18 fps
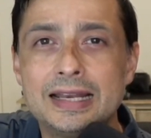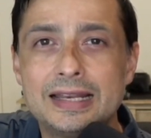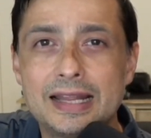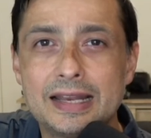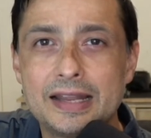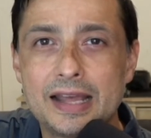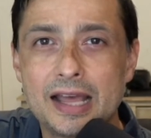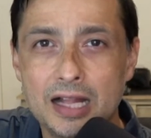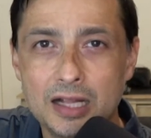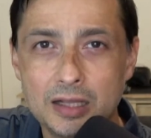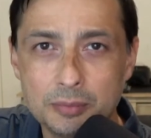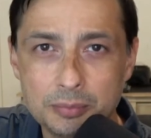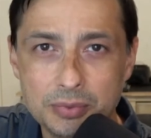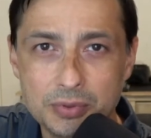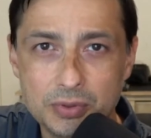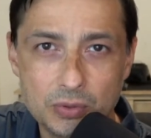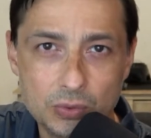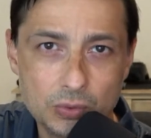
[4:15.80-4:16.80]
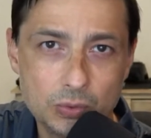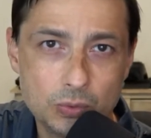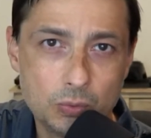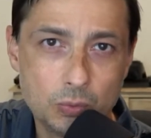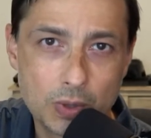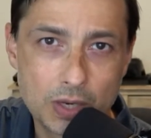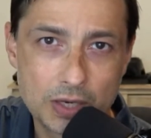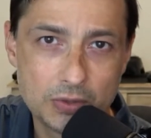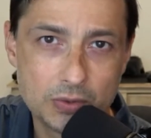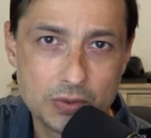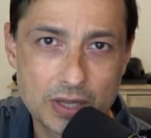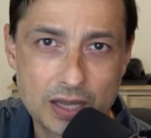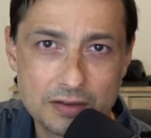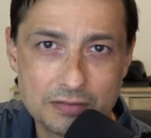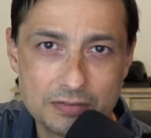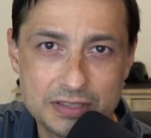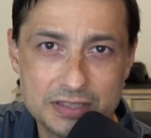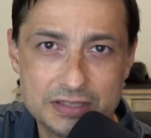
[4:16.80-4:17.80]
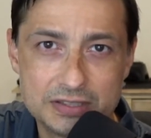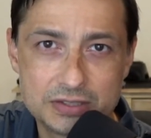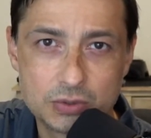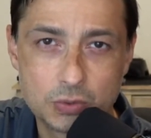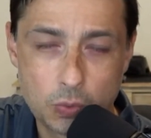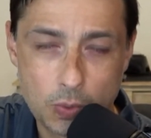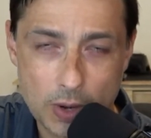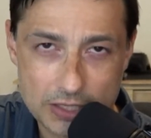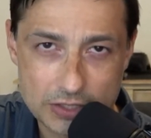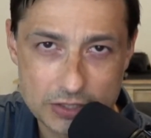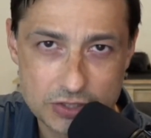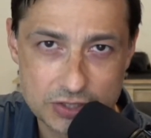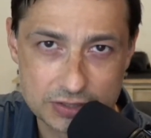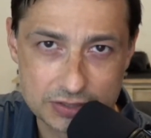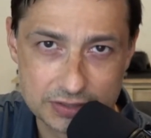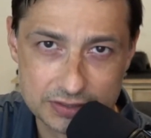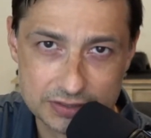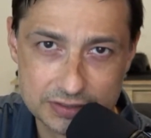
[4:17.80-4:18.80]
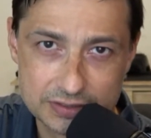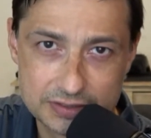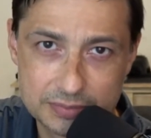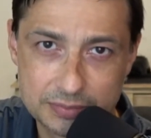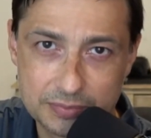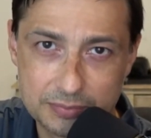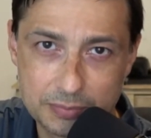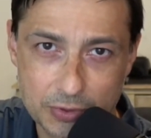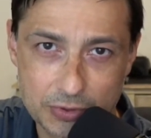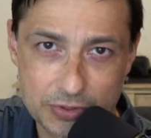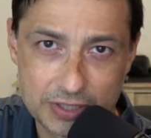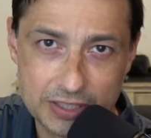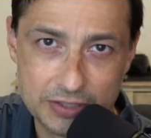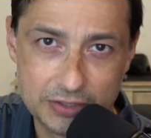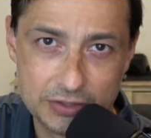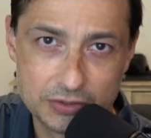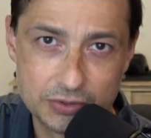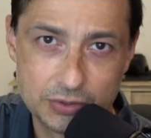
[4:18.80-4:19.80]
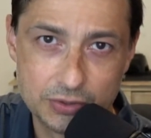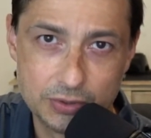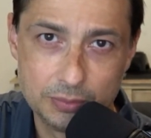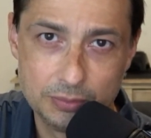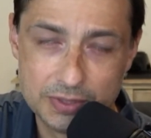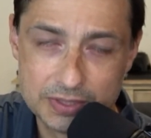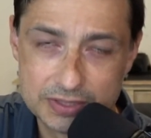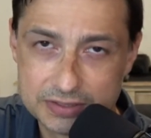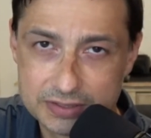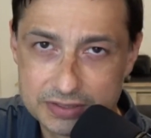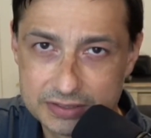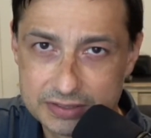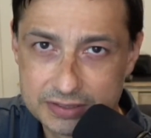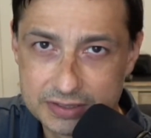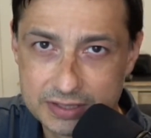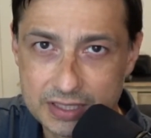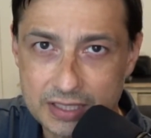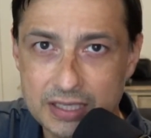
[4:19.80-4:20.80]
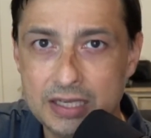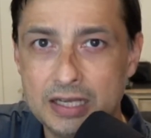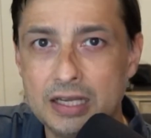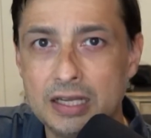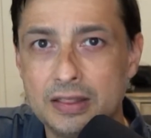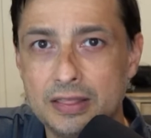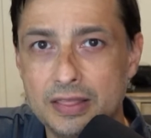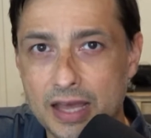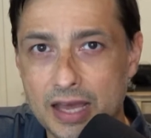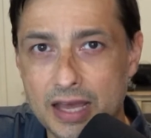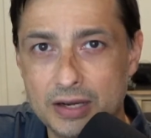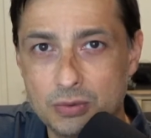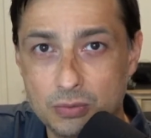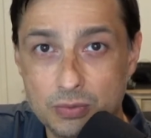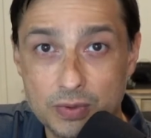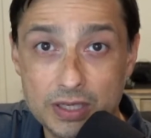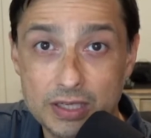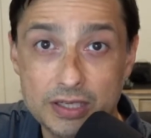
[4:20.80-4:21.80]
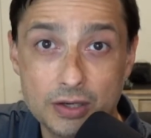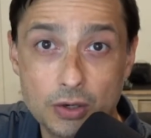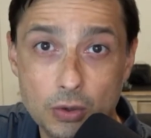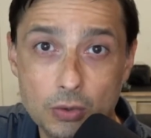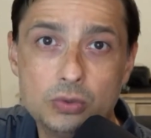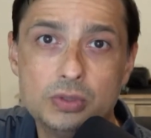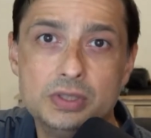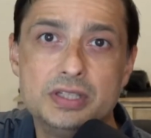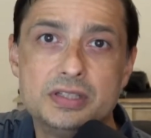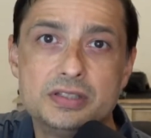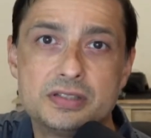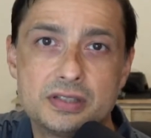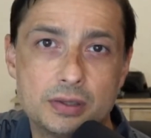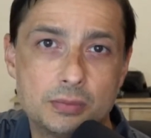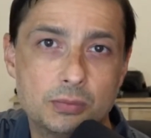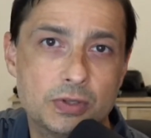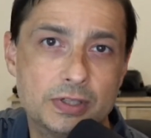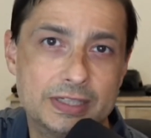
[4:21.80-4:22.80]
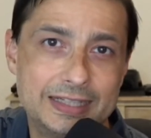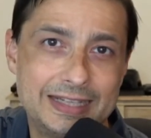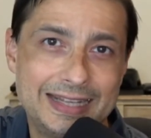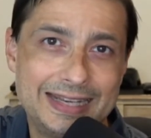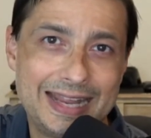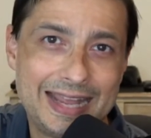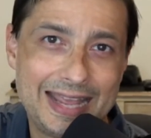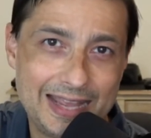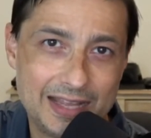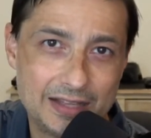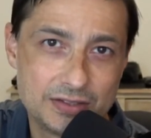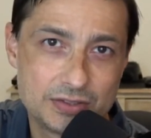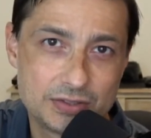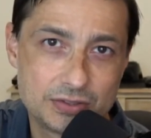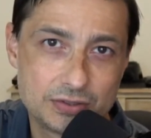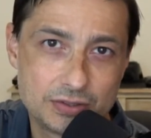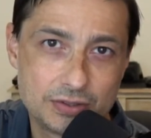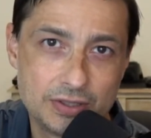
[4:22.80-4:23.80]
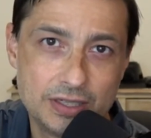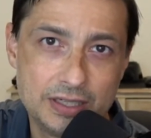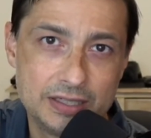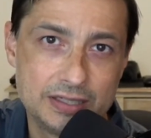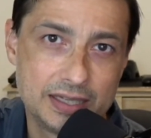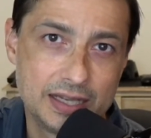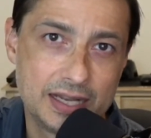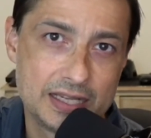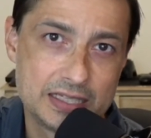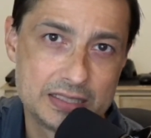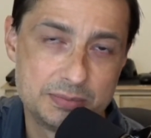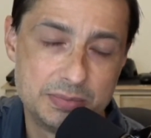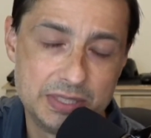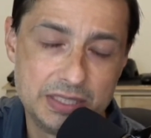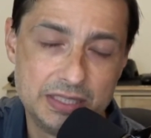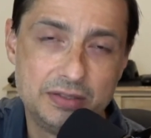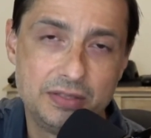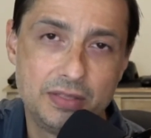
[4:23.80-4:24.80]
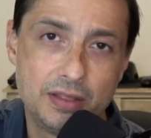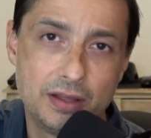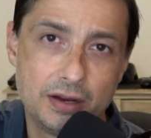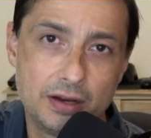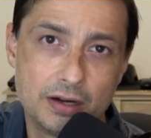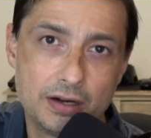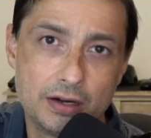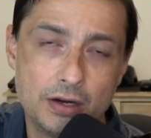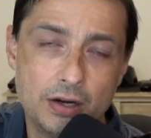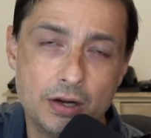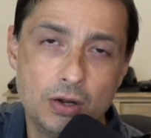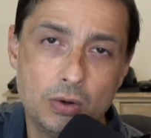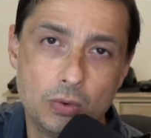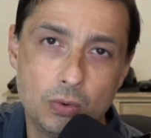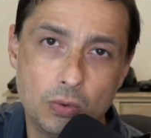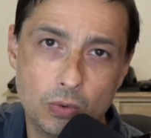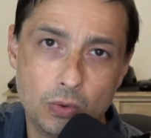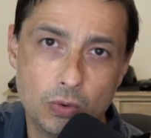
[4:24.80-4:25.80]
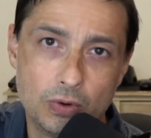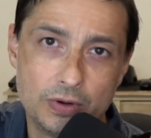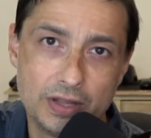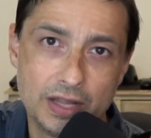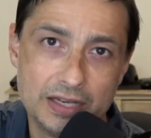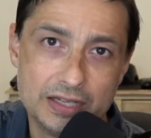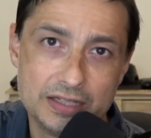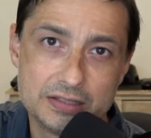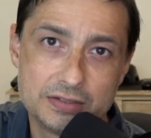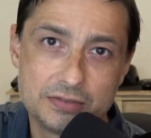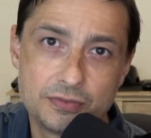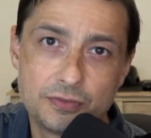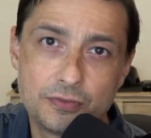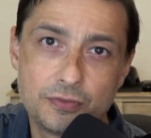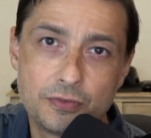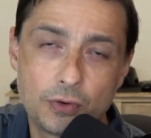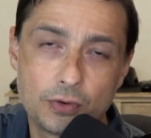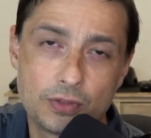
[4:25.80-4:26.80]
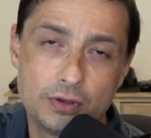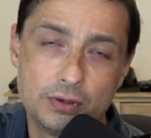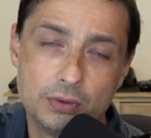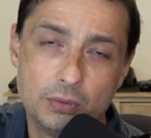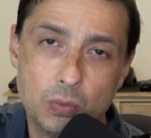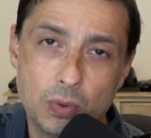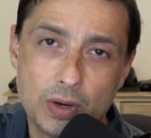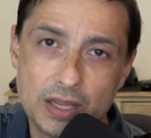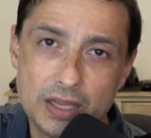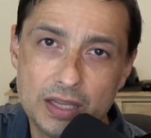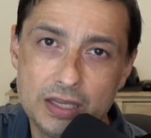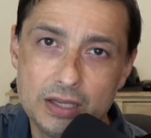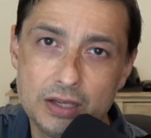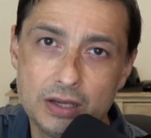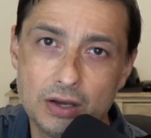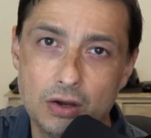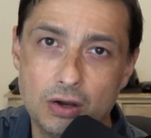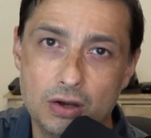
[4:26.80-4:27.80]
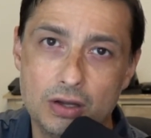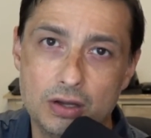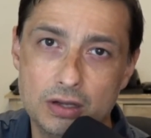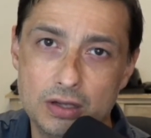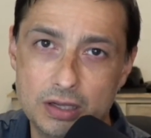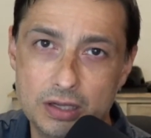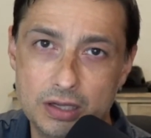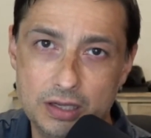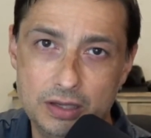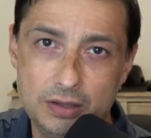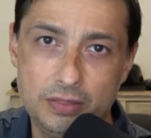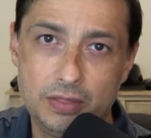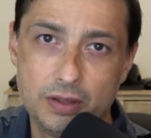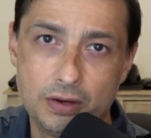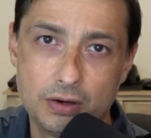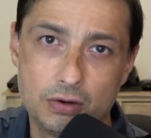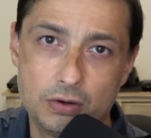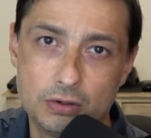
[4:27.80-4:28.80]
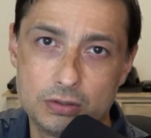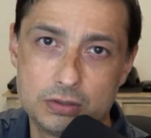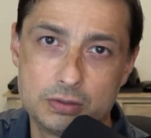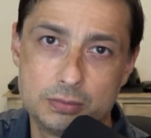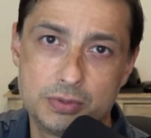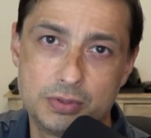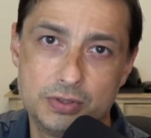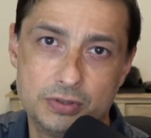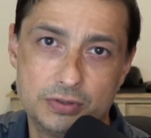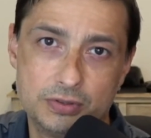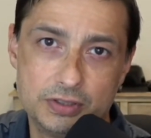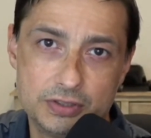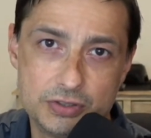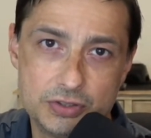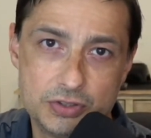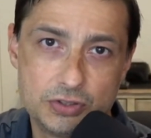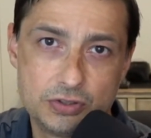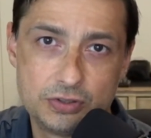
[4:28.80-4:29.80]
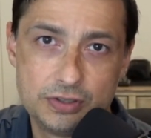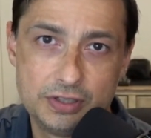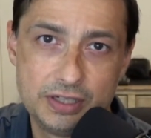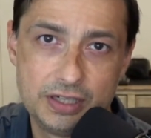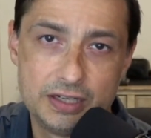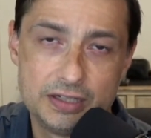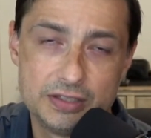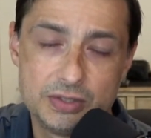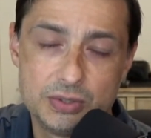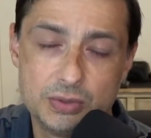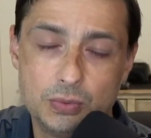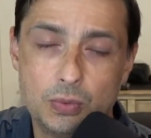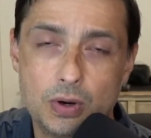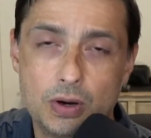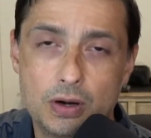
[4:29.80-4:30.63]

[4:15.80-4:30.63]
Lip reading: that help you when you have these questions pertaining to your business that really only someone can answer that has been there or that is further away in their entrepreneurial journey as you